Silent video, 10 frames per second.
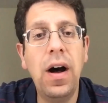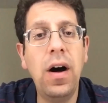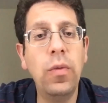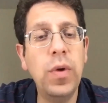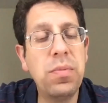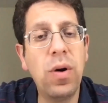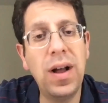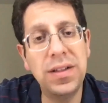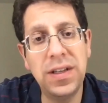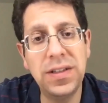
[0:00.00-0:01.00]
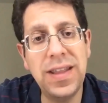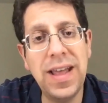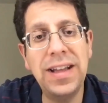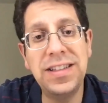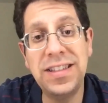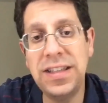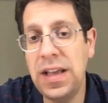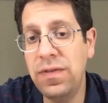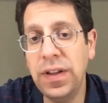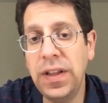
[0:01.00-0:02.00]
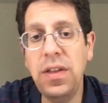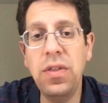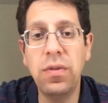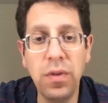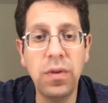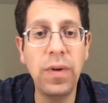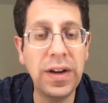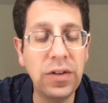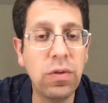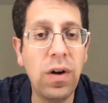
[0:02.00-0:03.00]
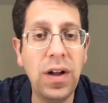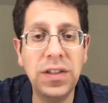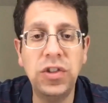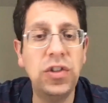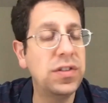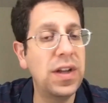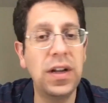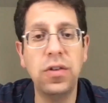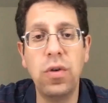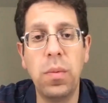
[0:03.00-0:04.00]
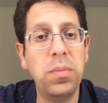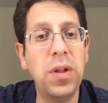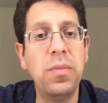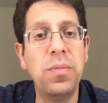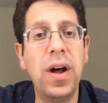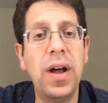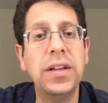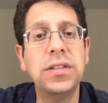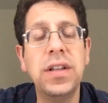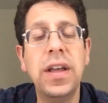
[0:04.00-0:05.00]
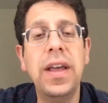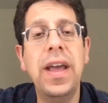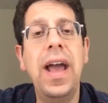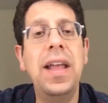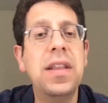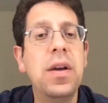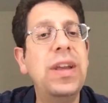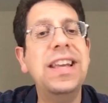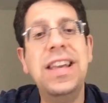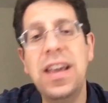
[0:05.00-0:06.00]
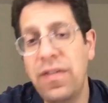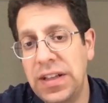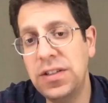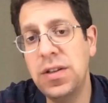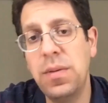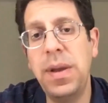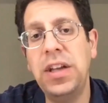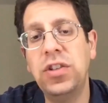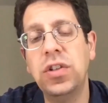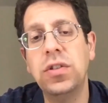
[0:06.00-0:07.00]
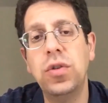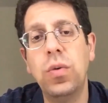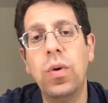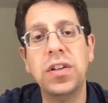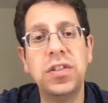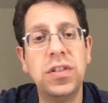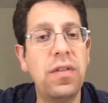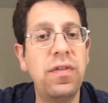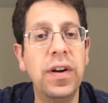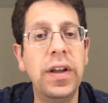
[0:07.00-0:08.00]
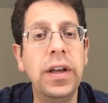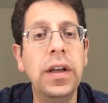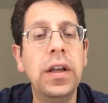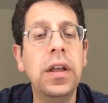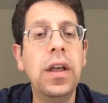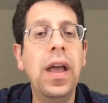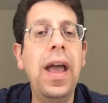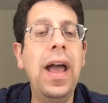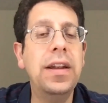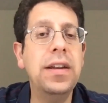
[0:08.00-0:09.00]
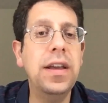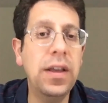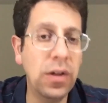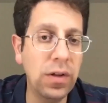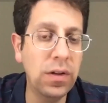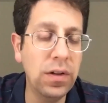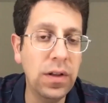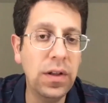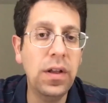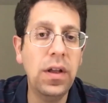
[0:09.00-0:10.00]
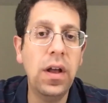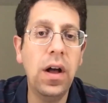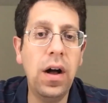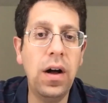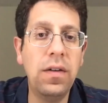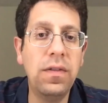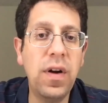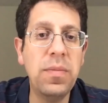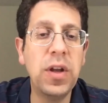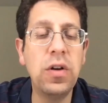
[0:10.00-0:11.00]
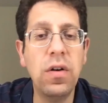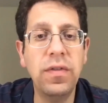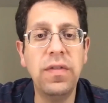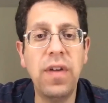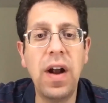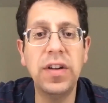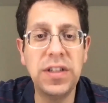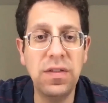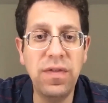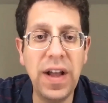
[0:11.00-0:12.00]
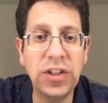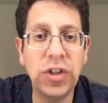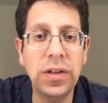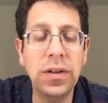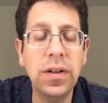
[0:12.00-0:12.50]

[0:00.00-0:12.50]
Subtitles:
We process that safely through the Red Cross, just like a normal blood product. And then we give it to patients who are suffering and ill from the COVID virus infection.